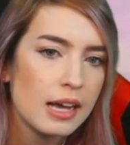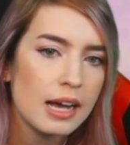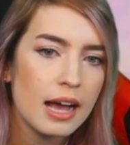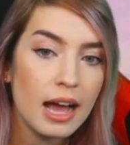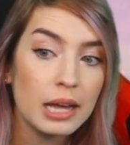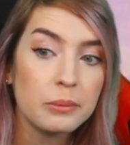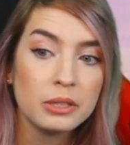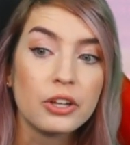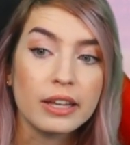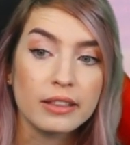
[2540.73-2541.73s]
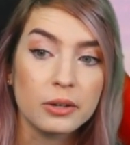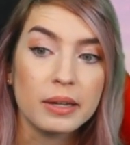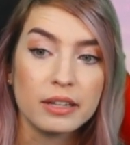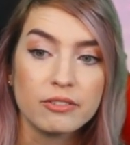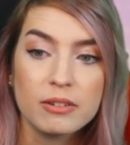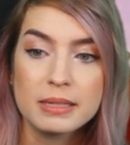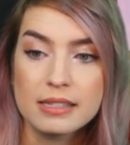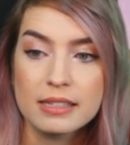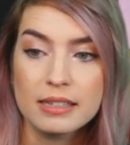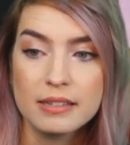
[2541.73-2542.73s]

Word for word: I will look at their awakened form and see.